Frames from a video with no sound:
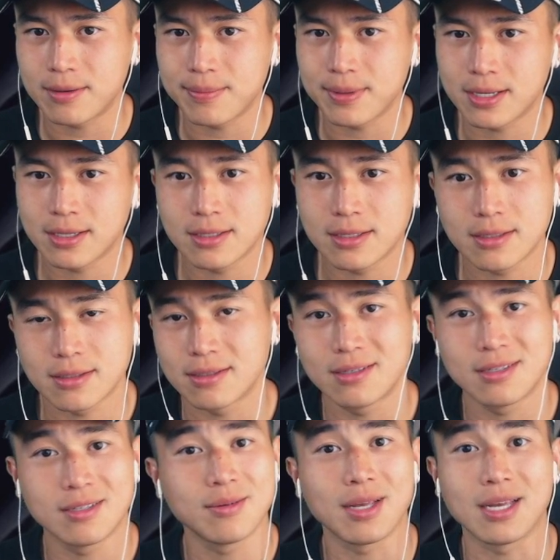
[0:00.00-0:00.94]
because
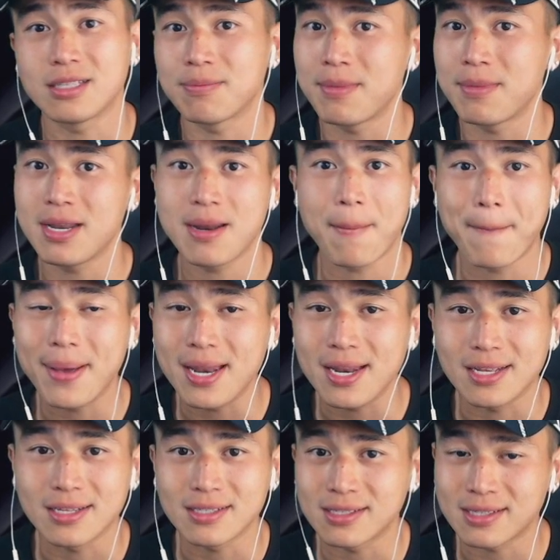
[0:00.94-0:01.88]
you know it's been a
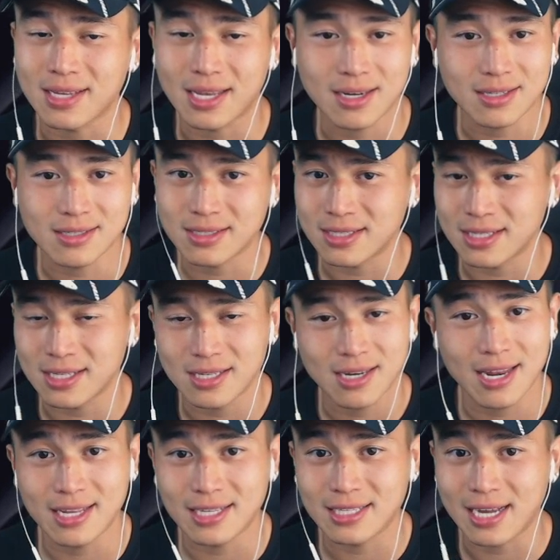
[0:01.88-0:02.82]
minute since I've seen
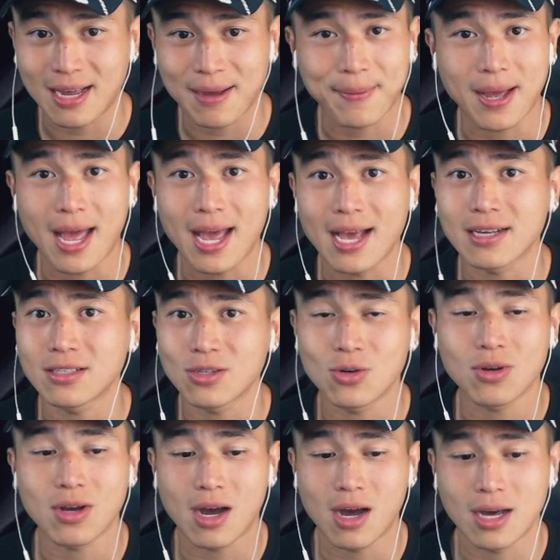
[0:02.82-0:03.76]
any type of
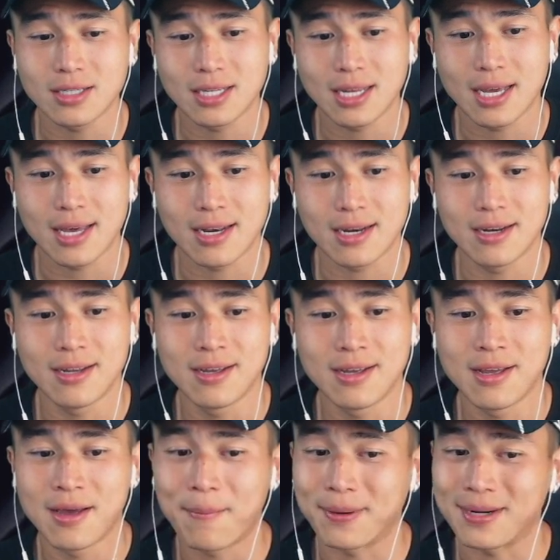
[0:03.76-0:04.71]
EXO content.
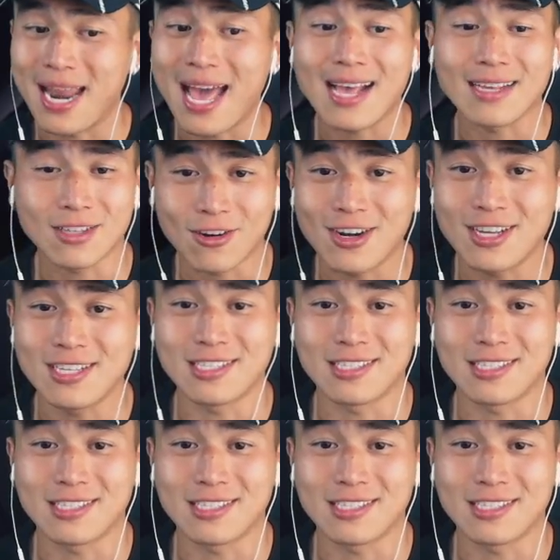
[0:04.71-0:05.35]
But that's crazy.